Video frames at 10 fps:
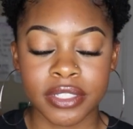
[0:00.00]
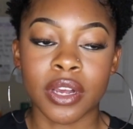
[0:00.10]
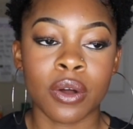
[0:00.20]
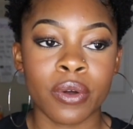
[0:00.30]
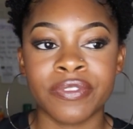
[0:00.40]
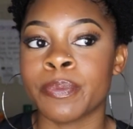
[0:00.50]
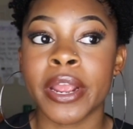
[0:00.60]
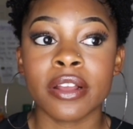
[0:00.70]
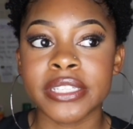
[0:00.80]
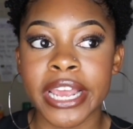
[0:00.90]
So if your
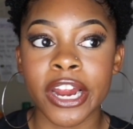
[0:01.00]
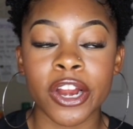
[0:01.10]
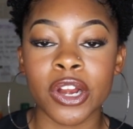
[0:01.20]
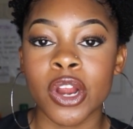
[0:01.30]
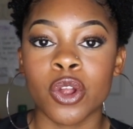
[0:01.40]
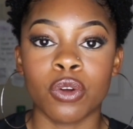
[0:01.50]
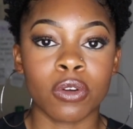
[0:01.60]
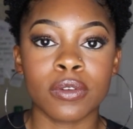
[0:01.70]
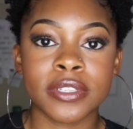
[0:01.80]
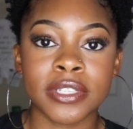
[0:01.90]
parents' hair
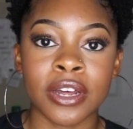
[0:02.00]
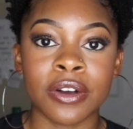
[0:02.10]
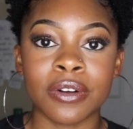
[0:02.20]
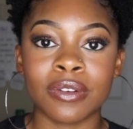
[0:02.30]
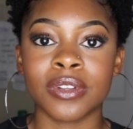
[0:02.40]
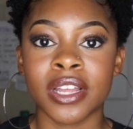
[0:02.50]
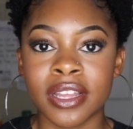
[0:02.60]
grows slow,